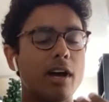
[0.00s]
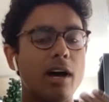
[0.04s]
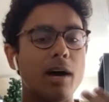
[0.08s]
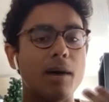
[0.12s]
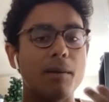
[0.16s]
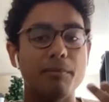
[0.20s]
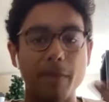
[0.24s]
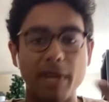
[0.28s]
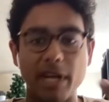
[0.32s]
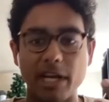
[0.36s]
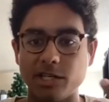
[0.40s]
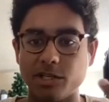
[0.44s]

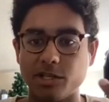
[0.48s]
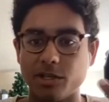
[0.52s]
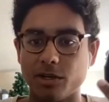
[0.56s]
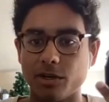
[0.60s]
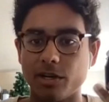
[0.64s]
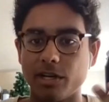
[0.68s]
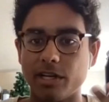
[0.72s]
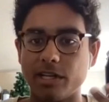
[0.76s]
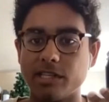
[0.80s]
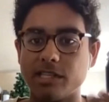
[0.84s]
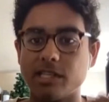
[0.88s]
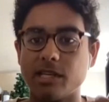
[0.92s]
a
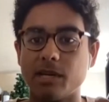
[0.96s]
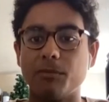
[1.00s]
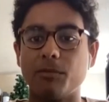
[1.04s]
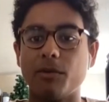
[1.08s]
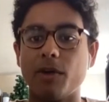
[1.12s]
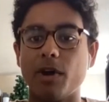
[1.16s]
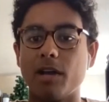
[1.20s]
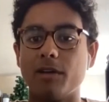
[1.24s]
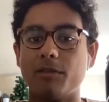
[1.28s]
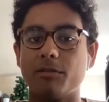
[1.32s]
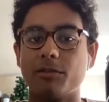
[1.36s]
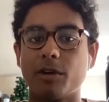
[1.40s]
major in some
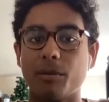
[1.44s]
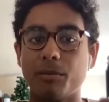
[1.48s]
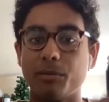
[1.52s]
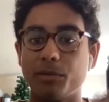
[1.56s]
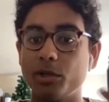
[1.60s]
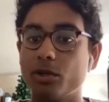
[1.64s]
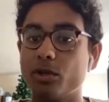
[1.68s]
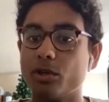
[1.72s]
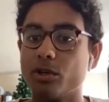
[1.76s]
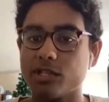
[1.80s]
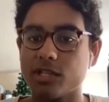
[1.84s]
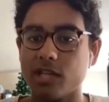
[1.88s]
kind of
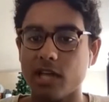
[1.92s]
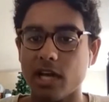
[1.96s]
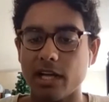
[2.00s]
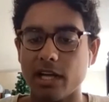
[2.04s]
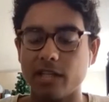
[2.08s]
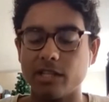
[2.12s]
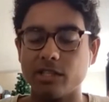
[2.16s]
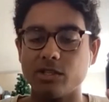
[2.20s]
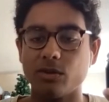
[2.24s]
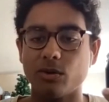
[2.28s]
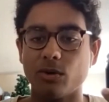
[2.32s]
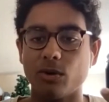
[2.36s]
computer
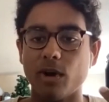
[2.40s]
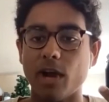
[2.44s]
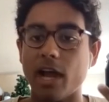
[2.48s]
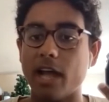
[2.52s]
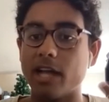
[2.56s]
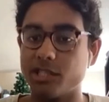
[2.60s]
science or